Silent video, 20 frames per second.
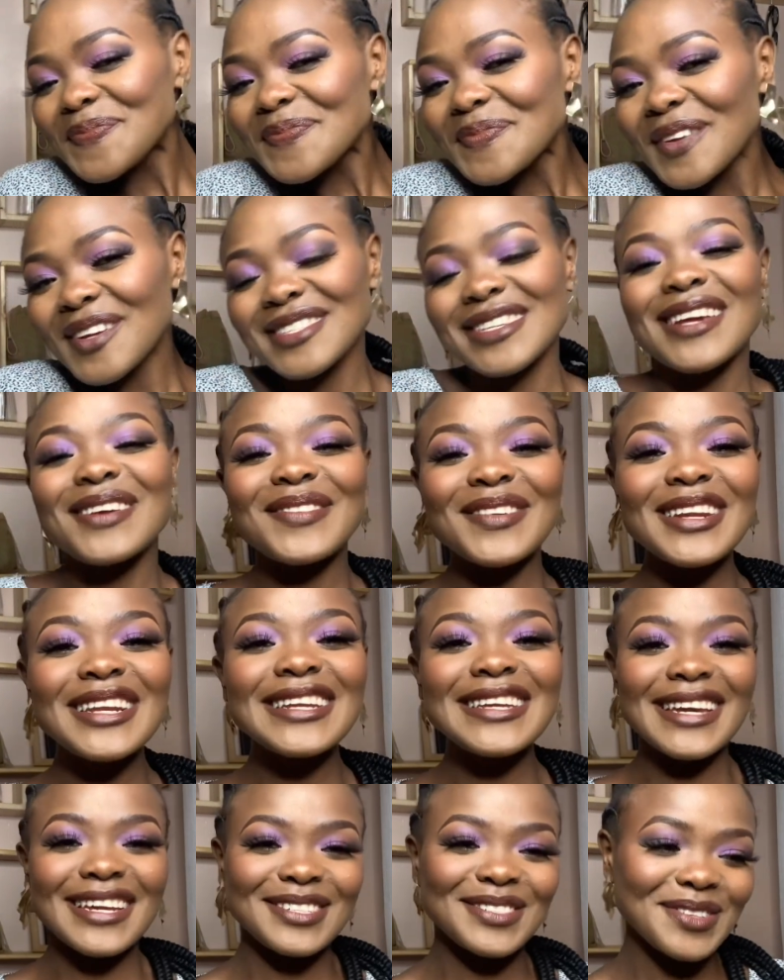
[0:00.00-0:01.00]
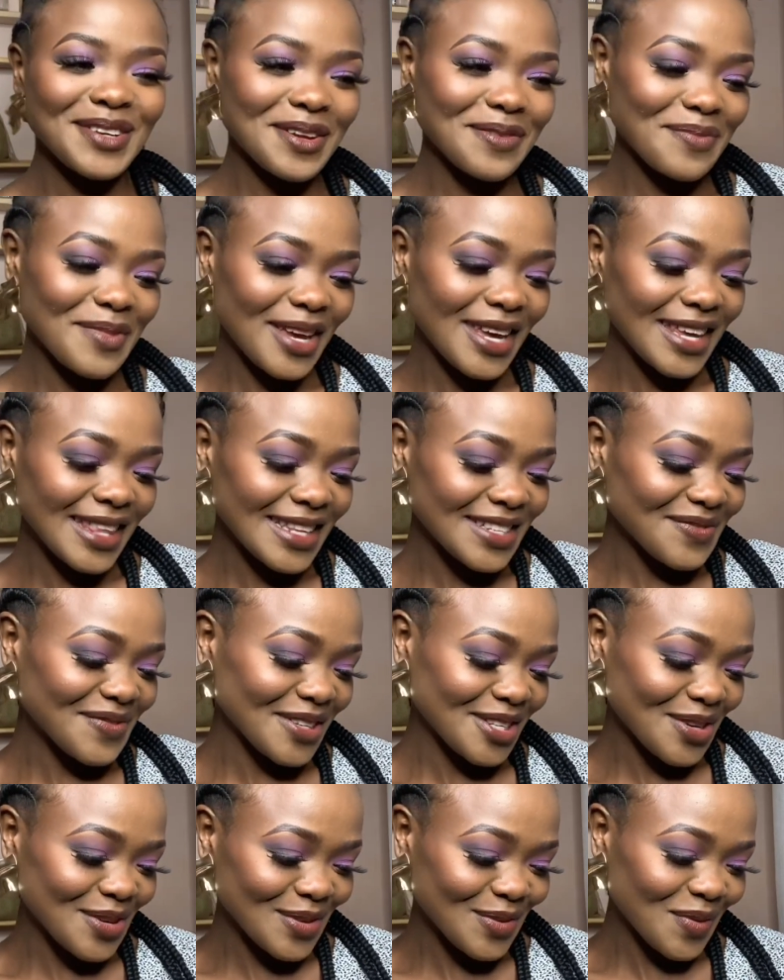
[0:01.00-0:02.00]
Because I really enjoyed making these
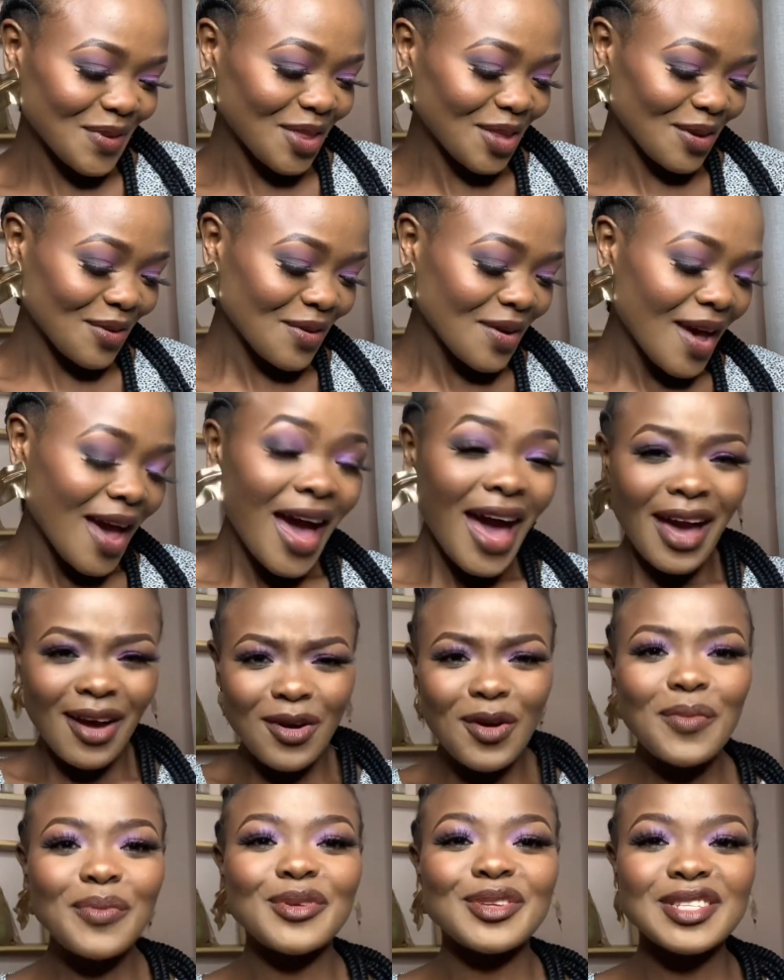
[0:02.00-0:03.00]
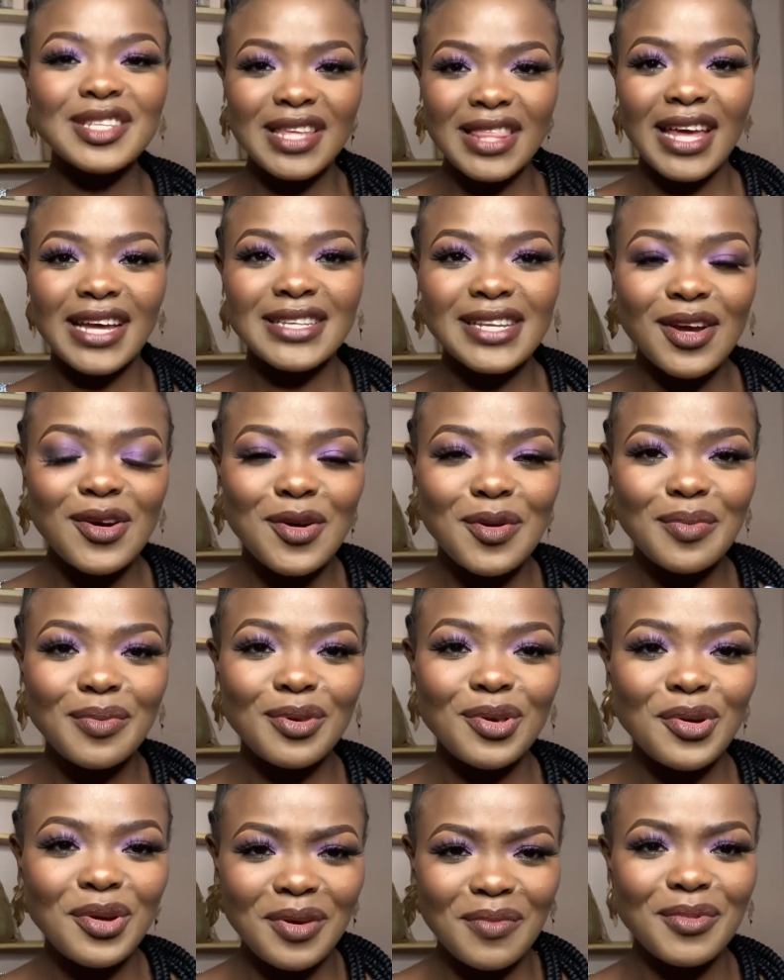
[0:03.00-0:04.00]
videos with you. I hope you see that. I hope
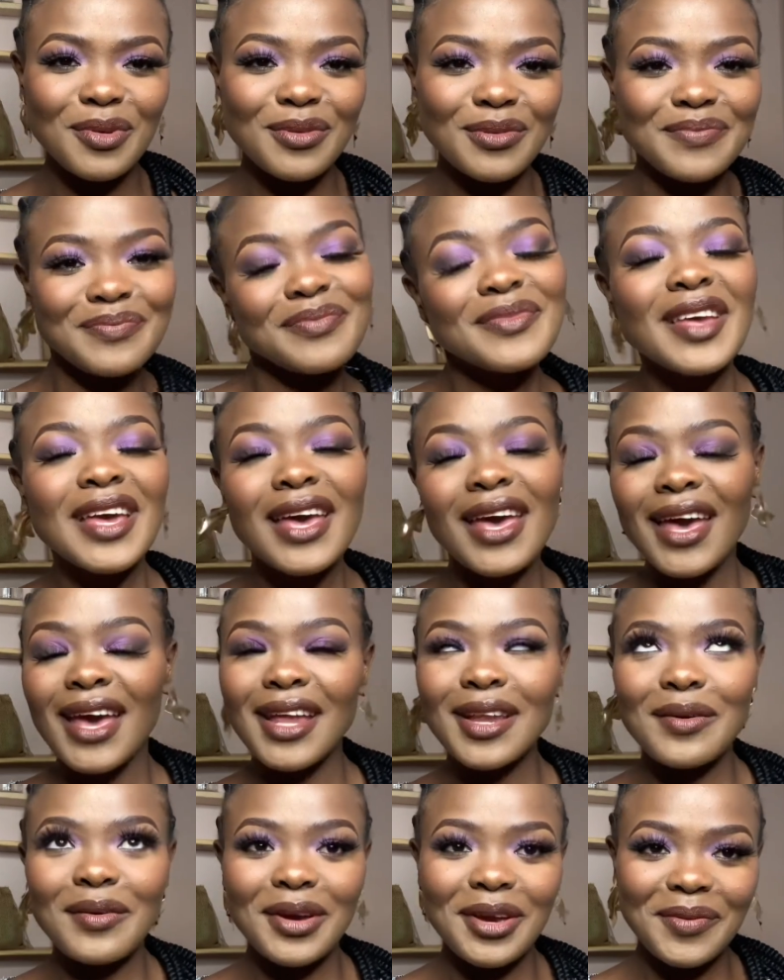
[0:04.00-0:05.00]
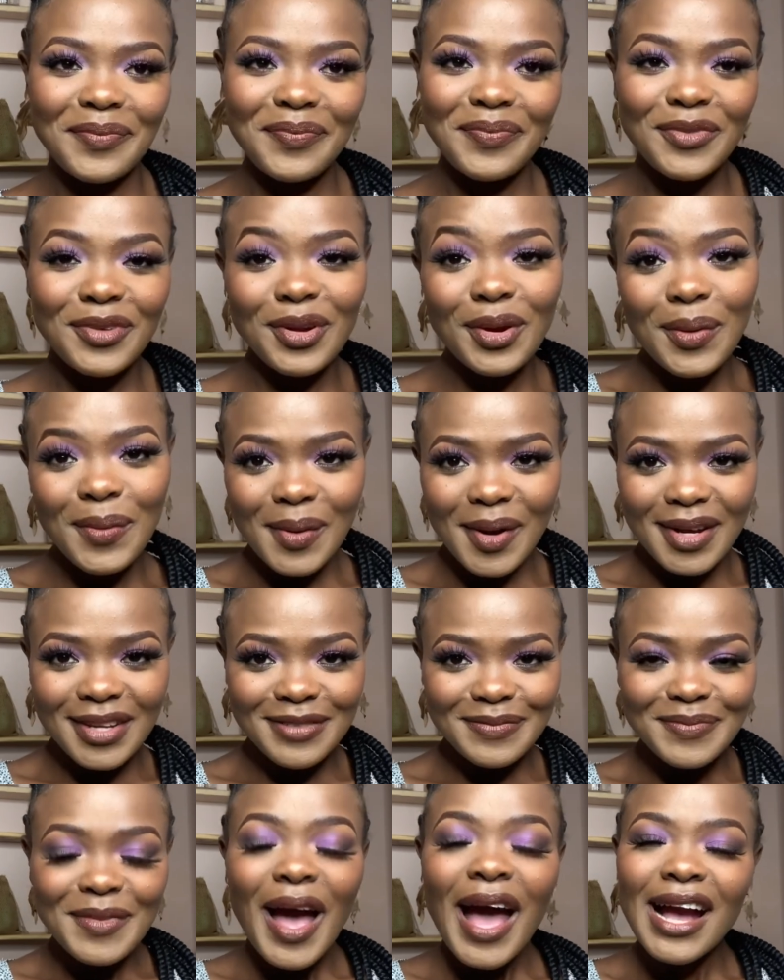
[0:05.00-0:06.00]
you're able. Anyway, you know what?
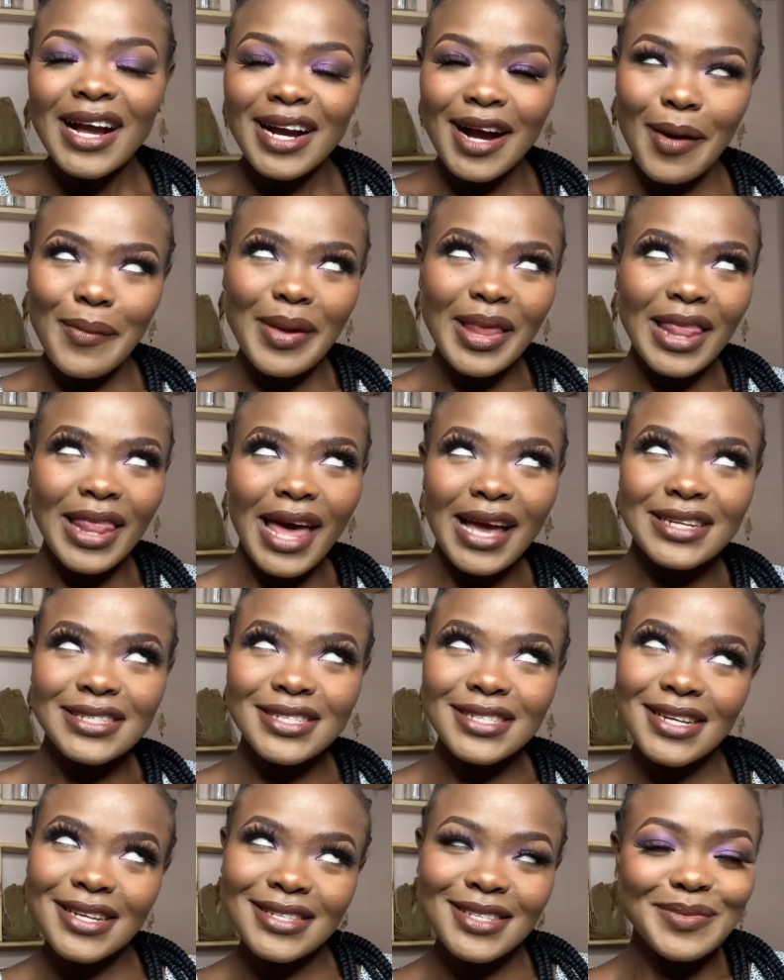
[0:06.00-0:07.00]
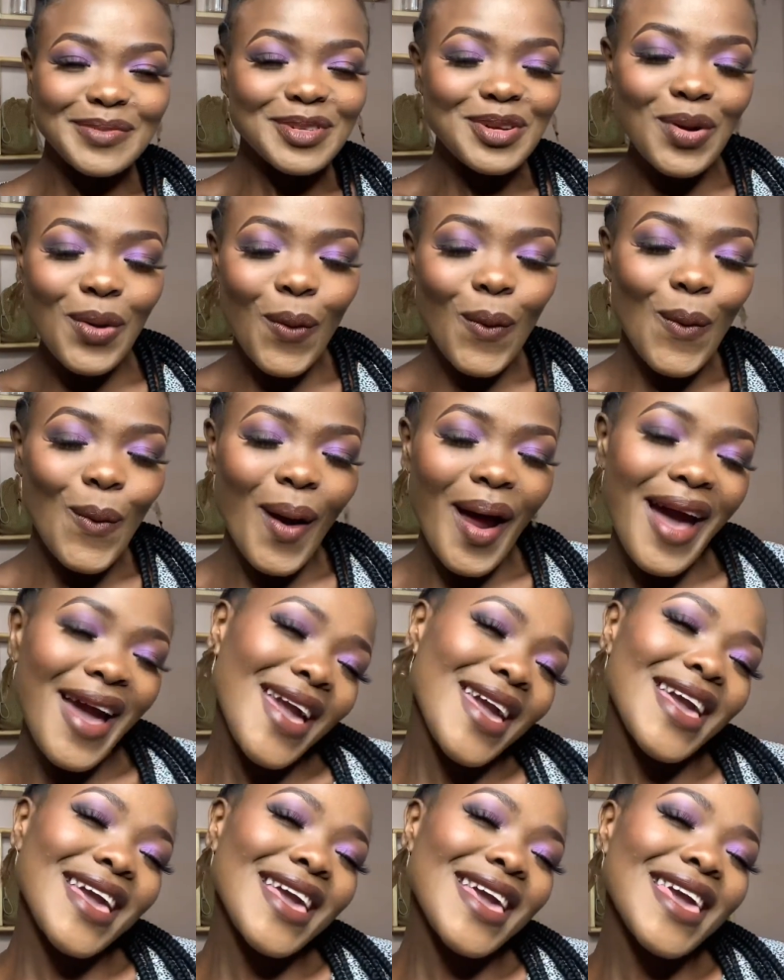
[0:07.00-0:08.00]
Comment, like, share, subscribe
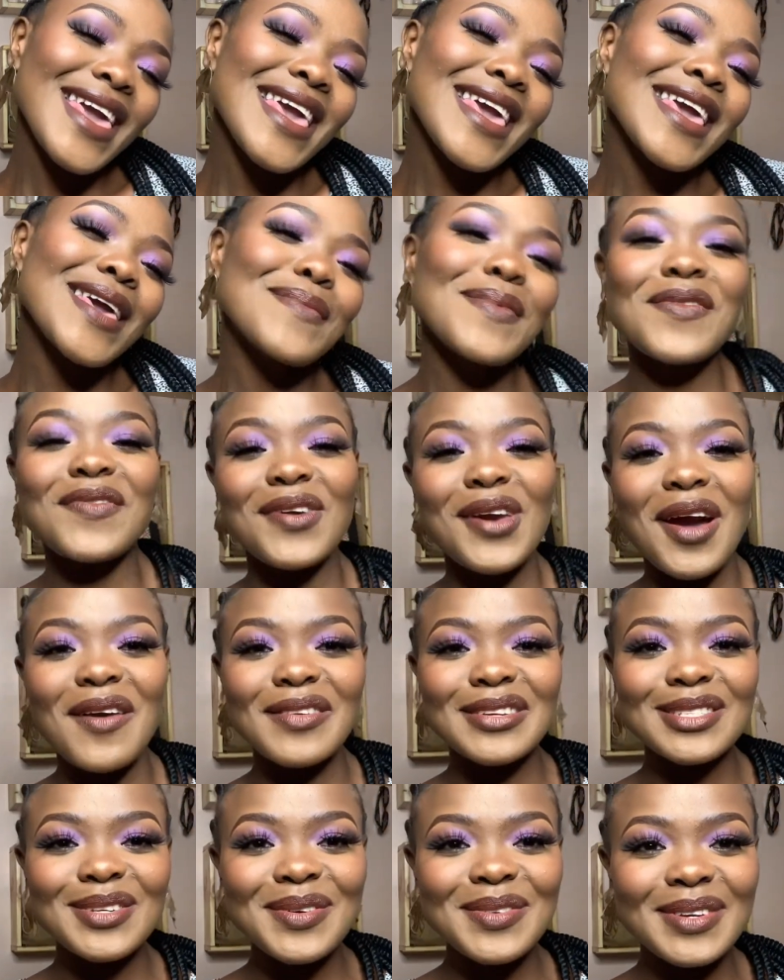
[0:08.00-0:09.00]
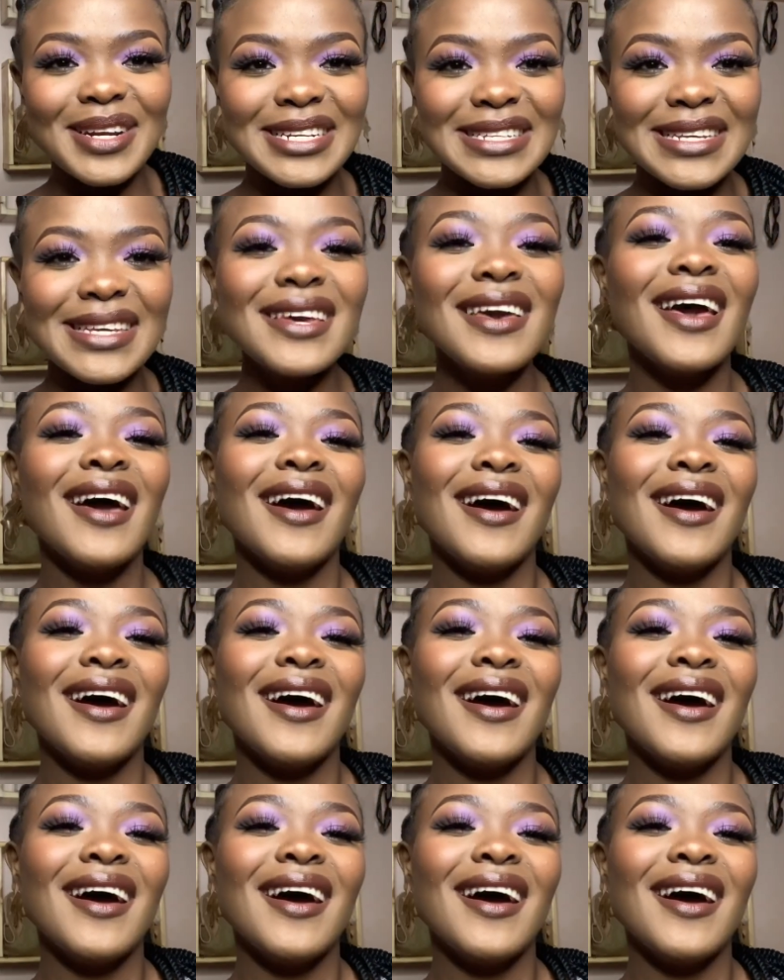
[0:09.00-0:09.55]
if you haven't already.